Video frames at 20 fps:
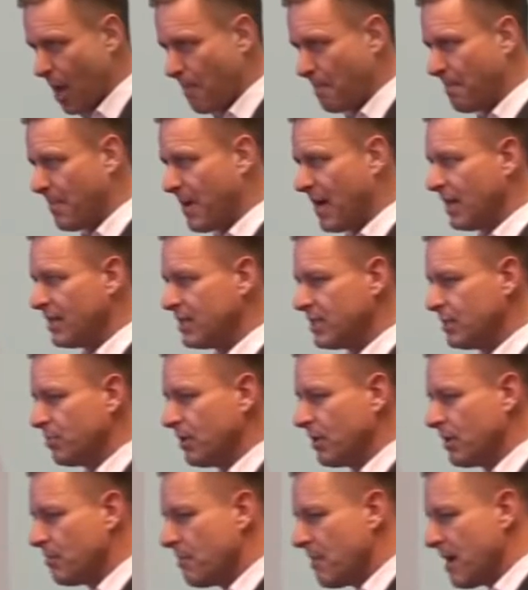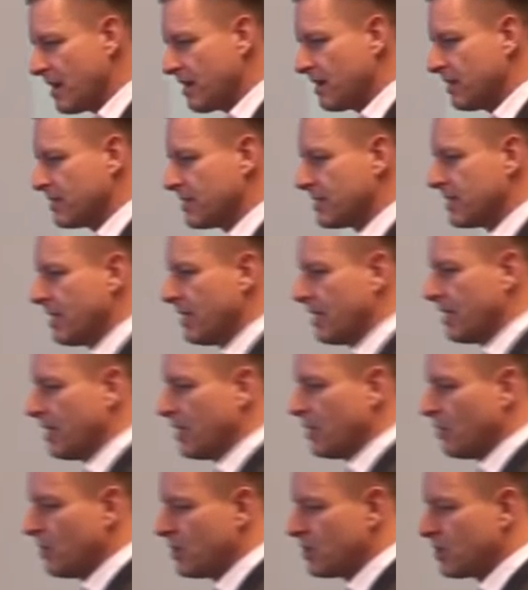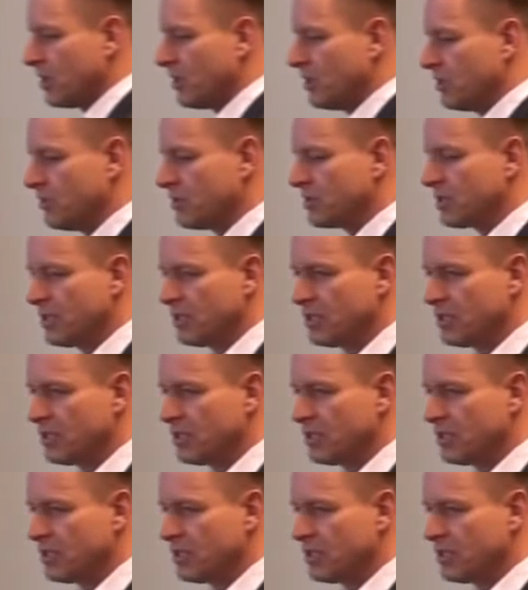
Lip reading: Multiple methods which are used.